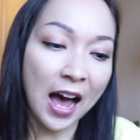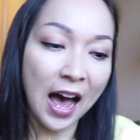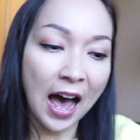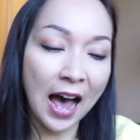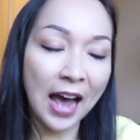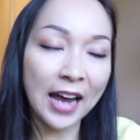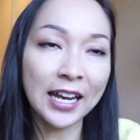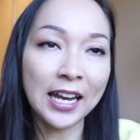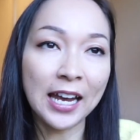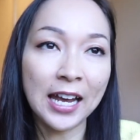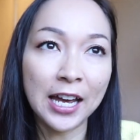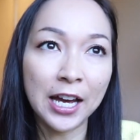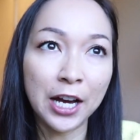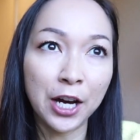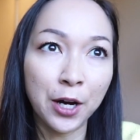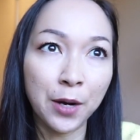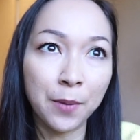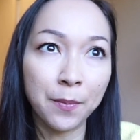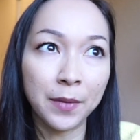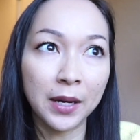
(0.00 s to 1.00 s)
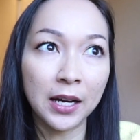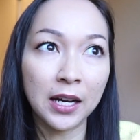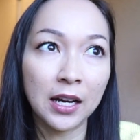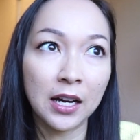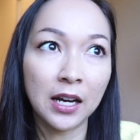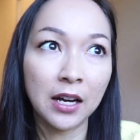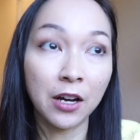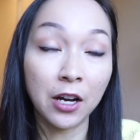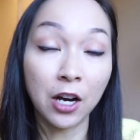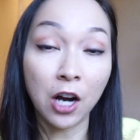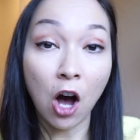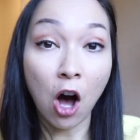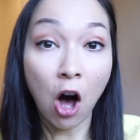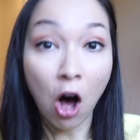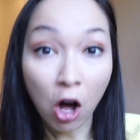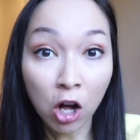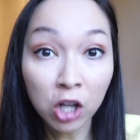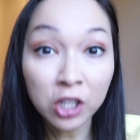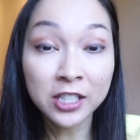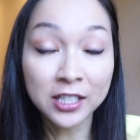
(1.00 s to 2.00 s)
I am
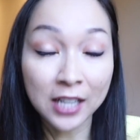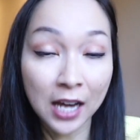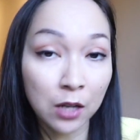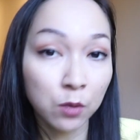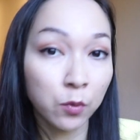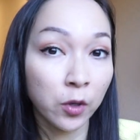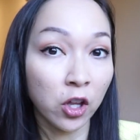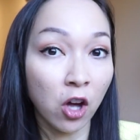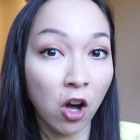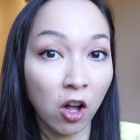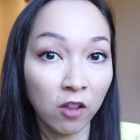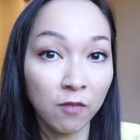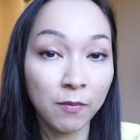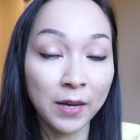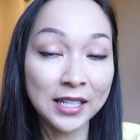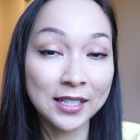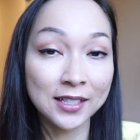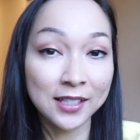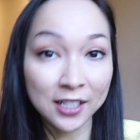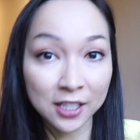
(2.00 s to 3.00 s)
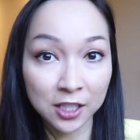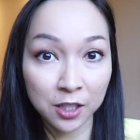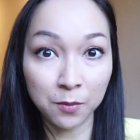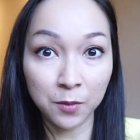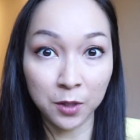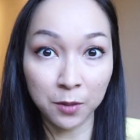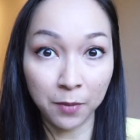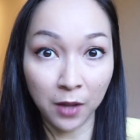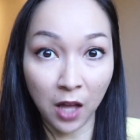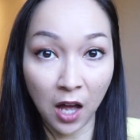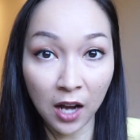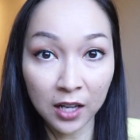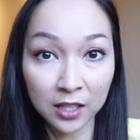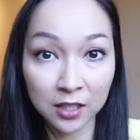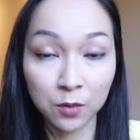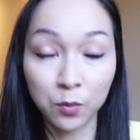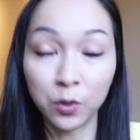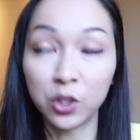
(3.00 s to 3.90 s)
all done with all of my systems blocks,